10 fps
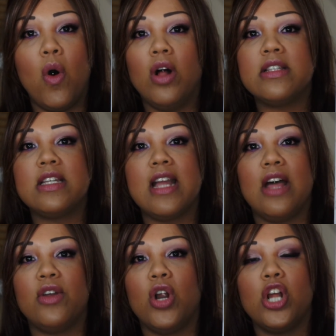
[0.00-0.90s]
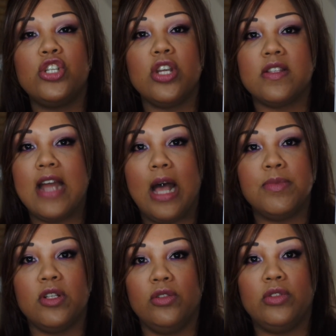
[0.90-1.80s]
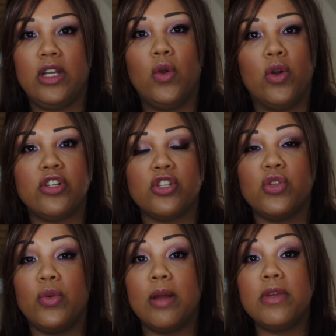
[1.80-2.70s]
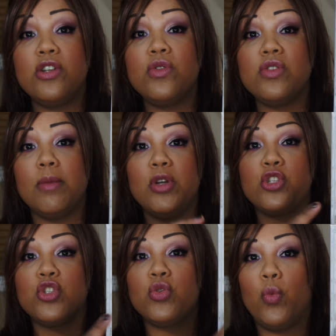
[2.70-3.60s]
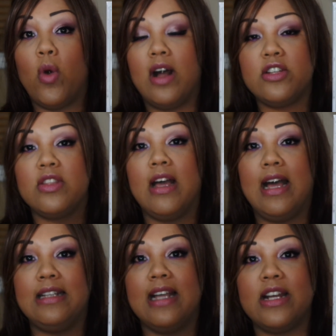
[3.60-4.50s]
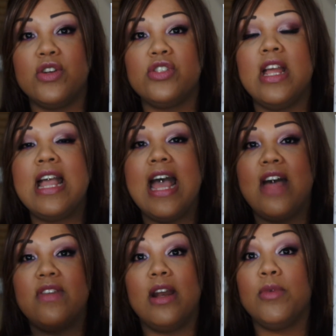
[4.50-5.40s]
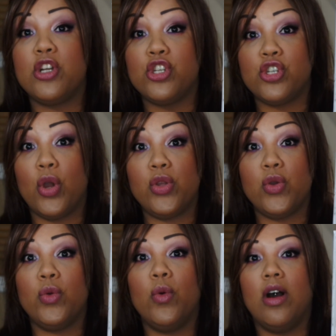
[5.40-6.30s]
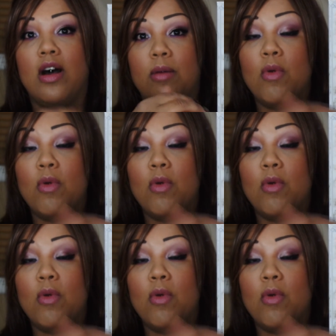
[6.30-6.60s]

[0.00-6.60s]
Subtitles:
Altogether, just absolutely gorgeous. So what I'm going to do is I'm going to swatch the highlighters, and then I'm going to show you